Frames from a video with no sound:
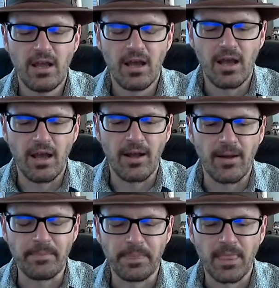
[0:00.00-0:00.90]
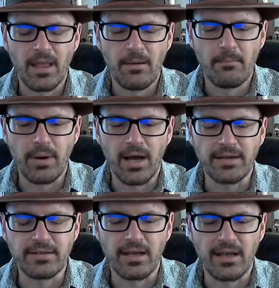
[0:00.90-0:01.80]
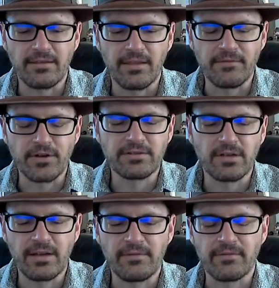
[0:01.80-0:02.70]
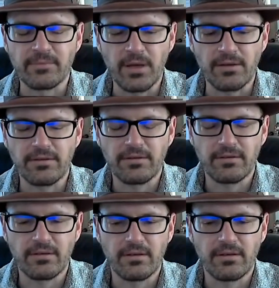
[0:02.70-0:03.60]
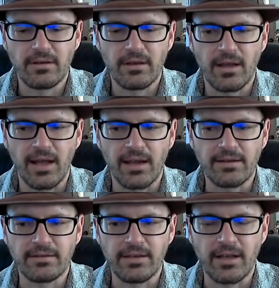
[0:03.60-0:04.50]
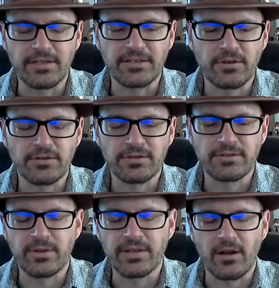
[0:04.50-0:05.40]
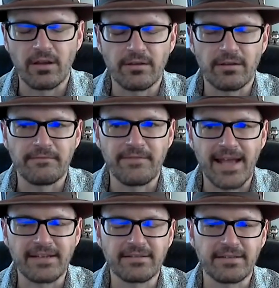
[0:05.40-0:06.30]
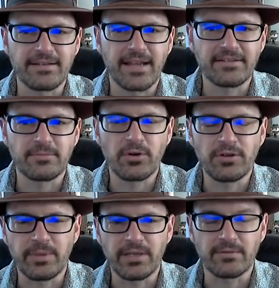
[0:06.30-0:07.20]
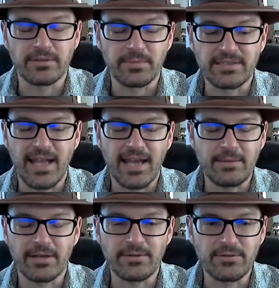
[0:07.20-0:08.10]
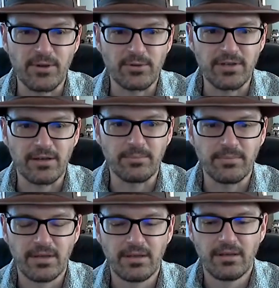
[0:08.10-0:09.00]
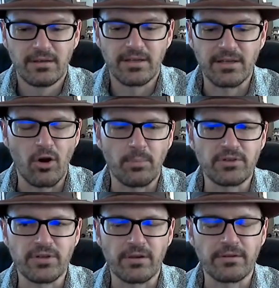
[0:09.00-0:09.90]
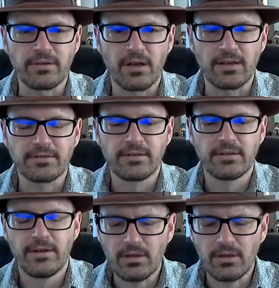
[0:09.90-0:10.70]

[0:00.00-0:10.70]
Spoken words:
But the first Sunday of every month at the LDS churches is what they call the fast and testimonial meeting, which means anybody who shows up can go up and share their thoughts.